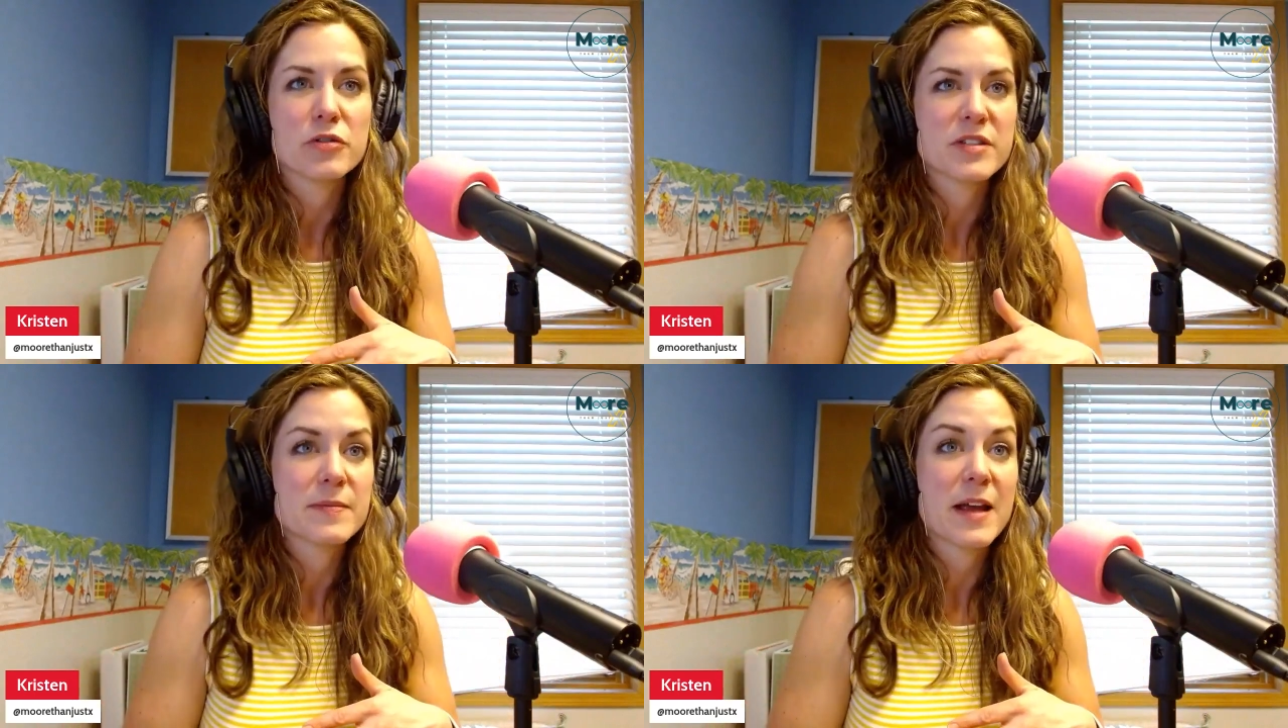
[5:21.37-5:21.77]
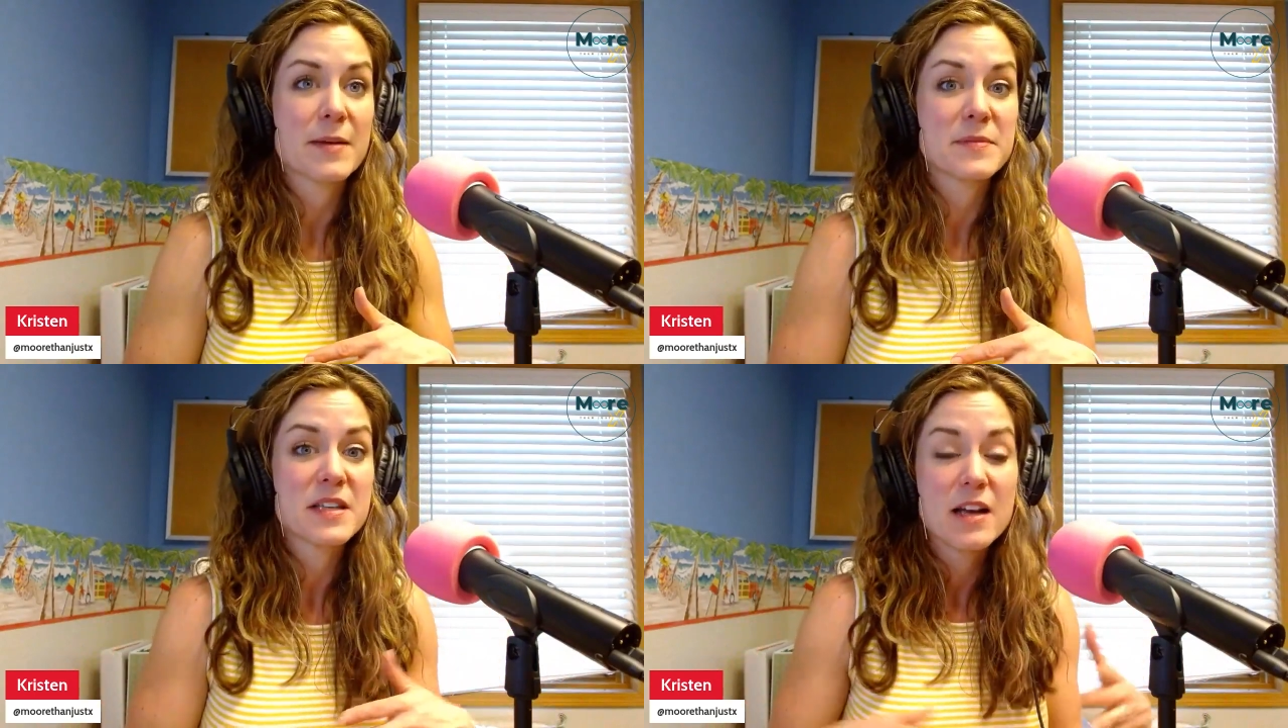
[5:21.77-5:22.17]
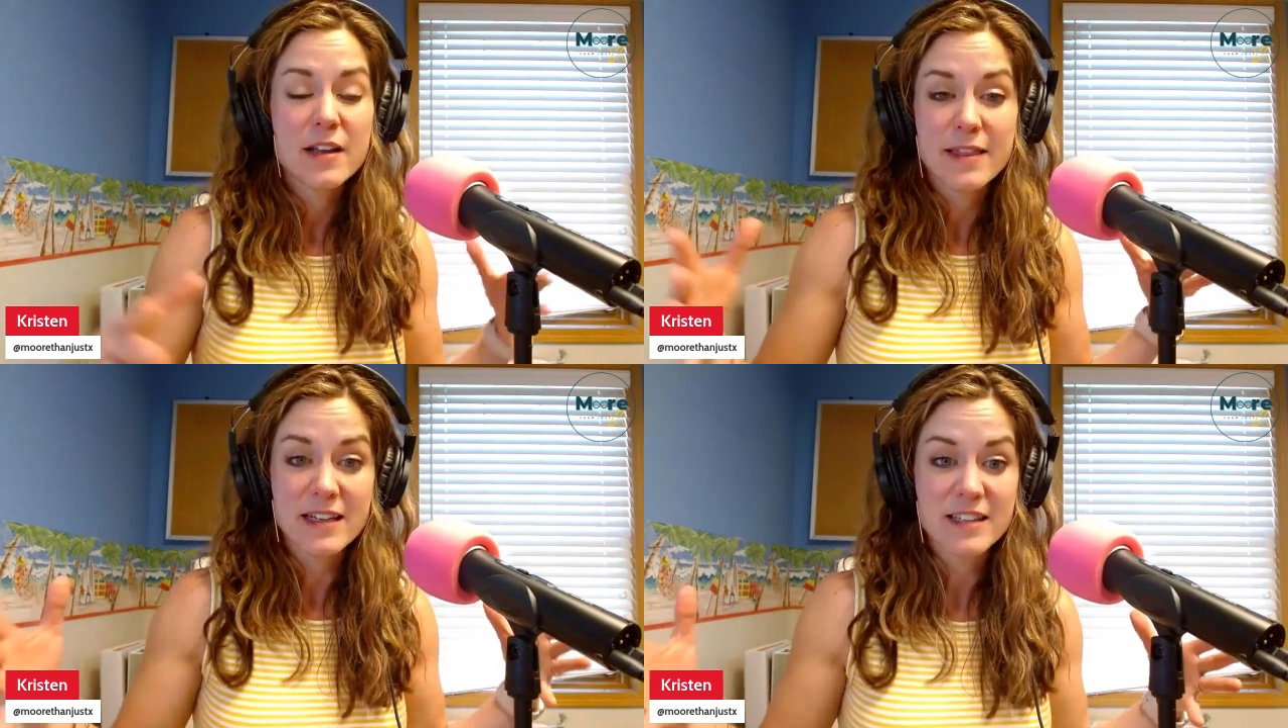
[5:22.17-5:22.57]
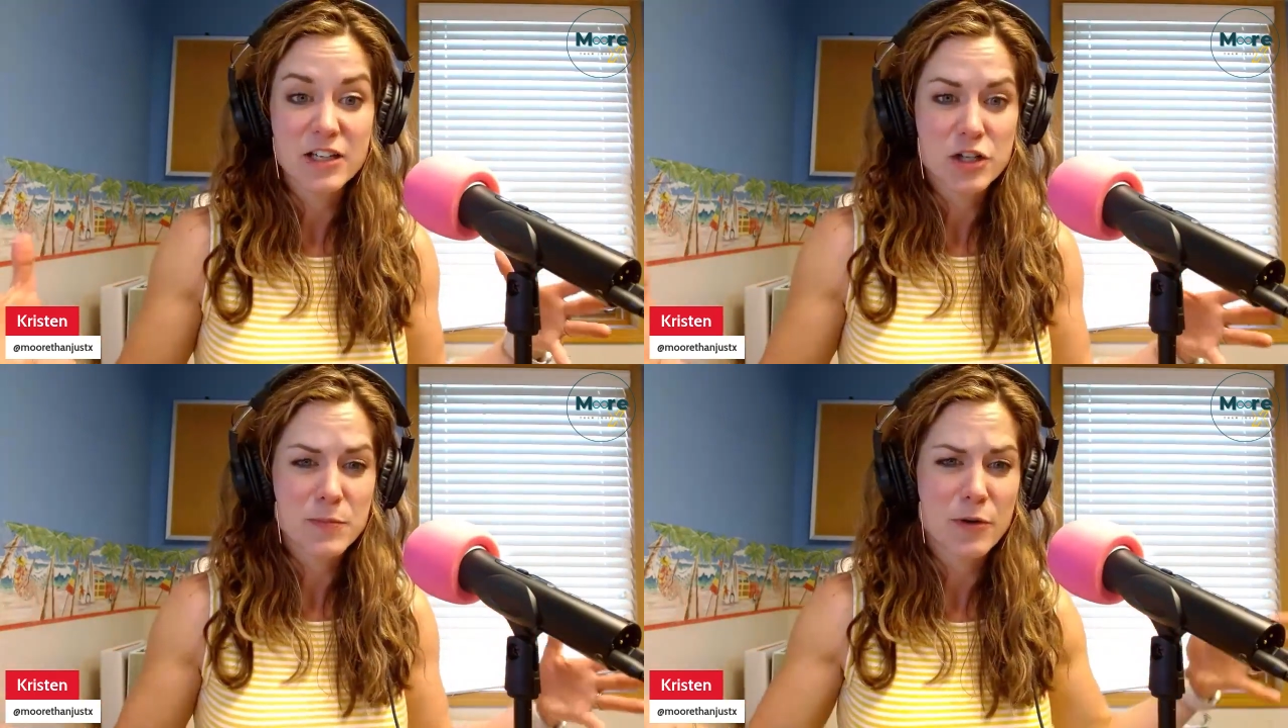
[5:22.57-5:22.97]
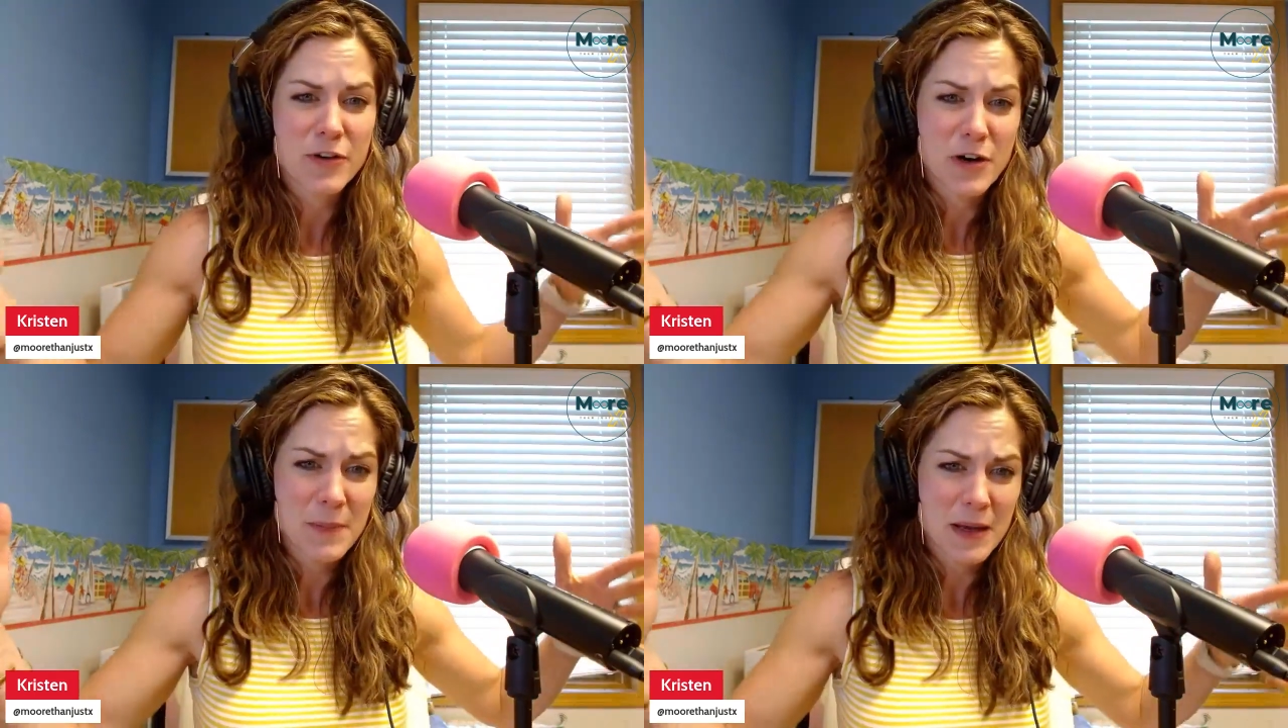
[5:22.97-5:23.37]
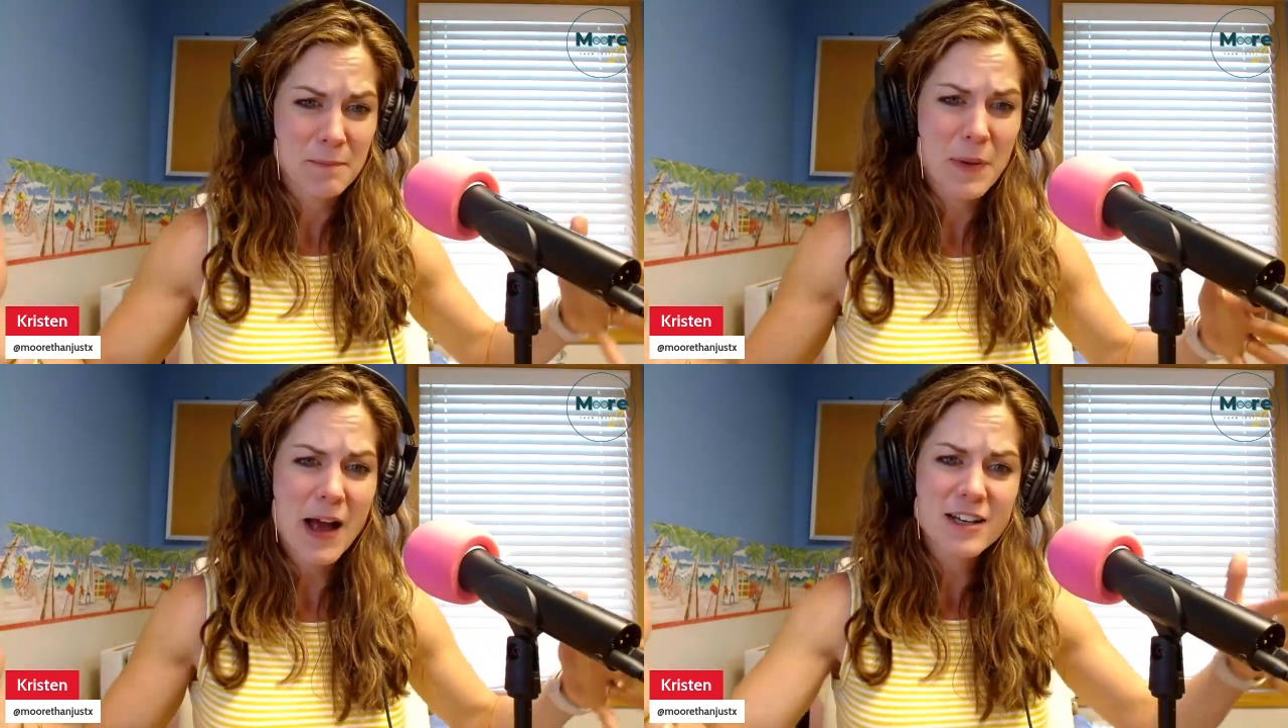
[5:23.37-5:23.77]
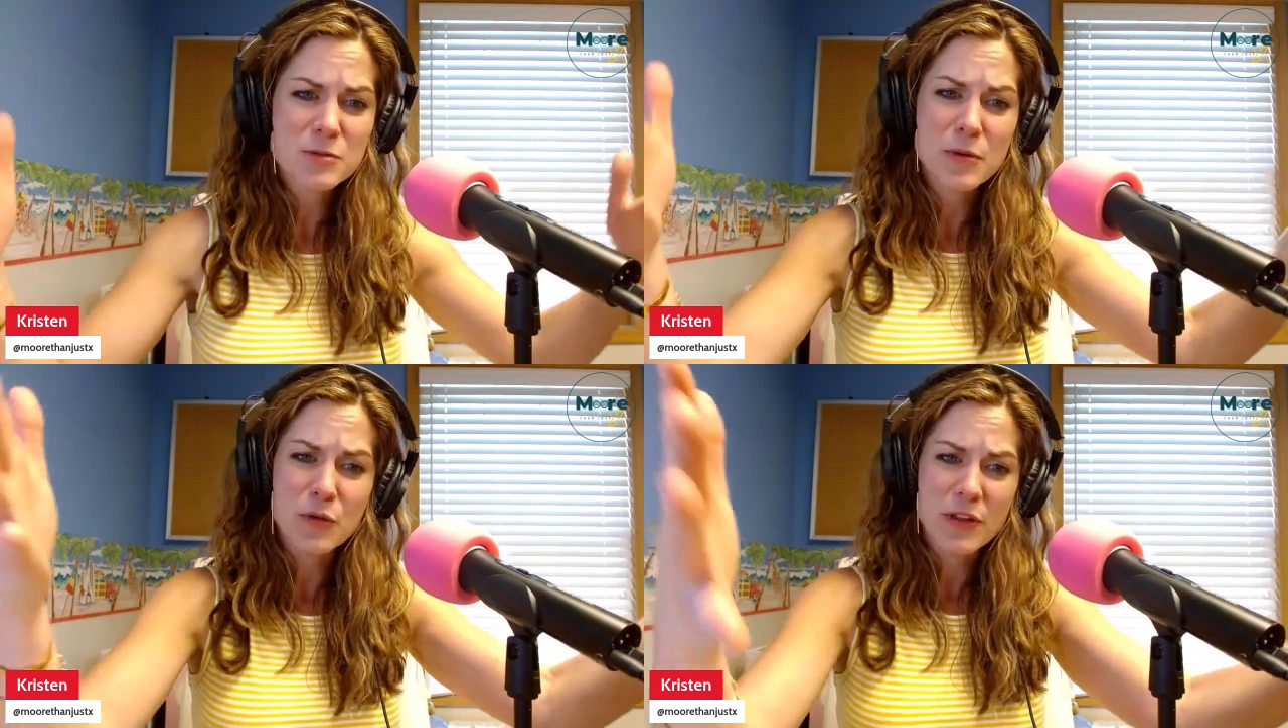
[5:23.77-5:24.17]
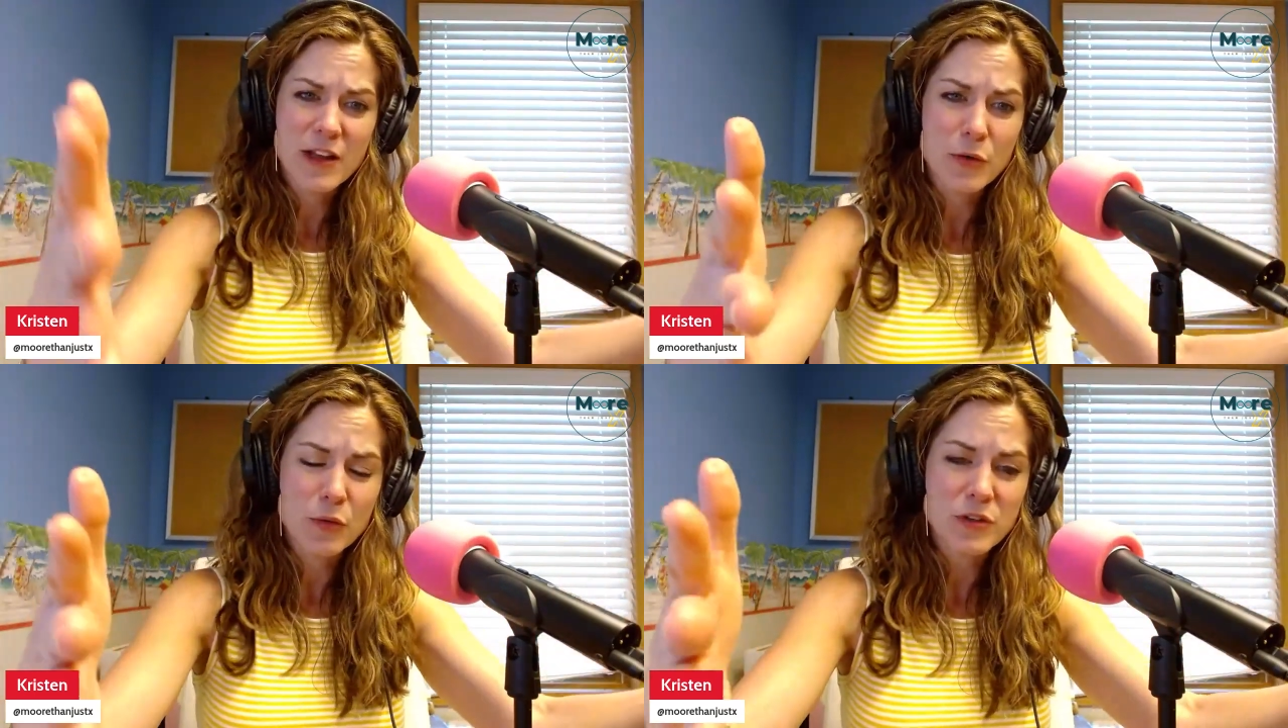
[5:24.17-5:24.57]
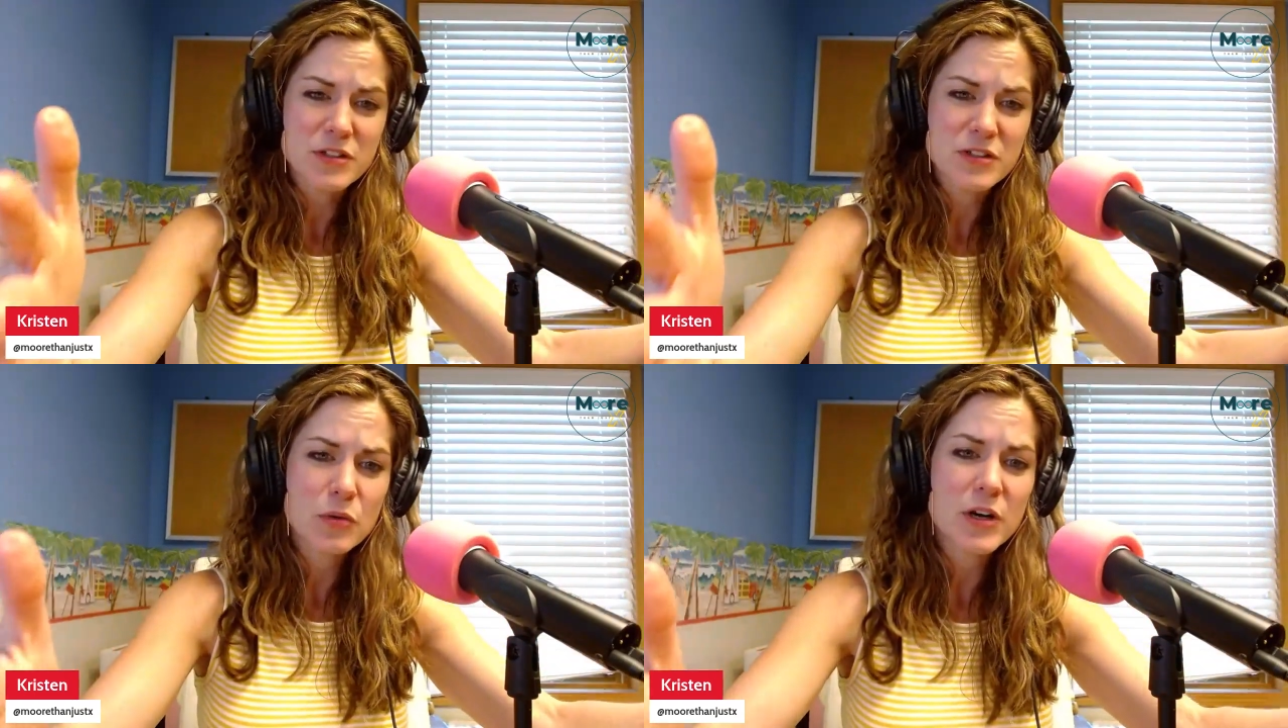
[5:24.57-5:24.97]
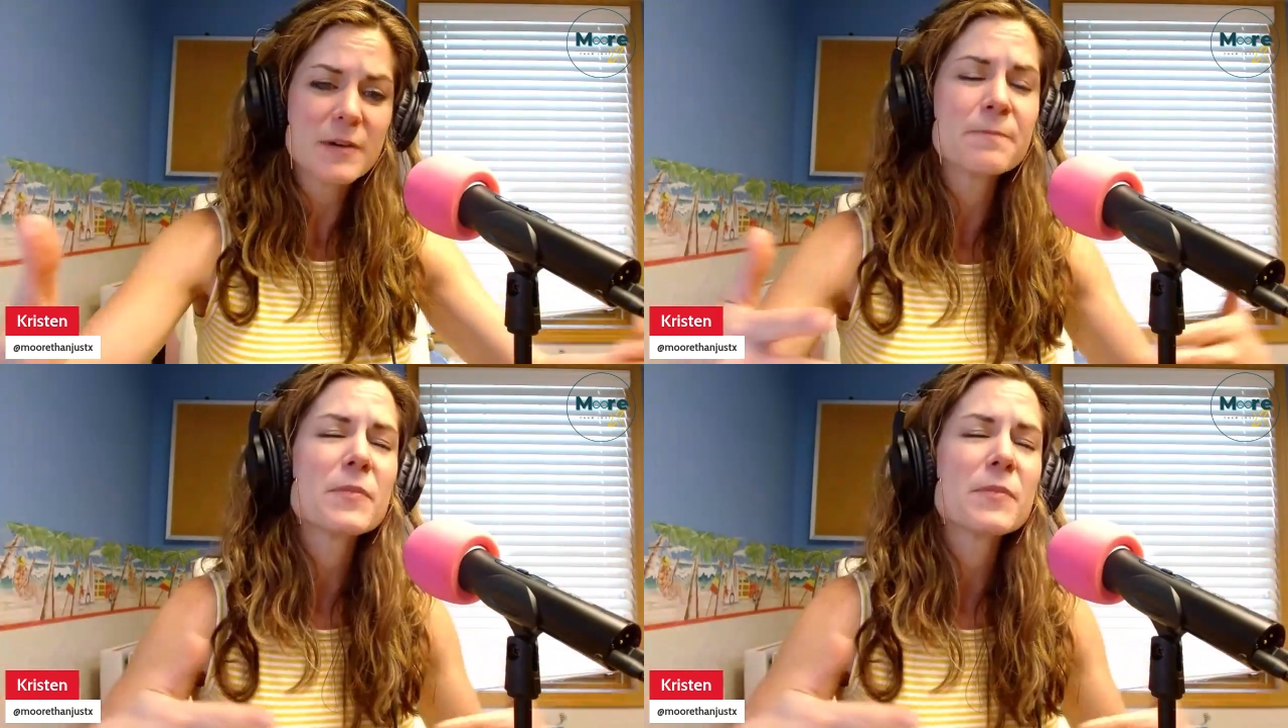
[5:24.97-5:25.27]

Sometimes things get shipped over in a big box before they go to a store.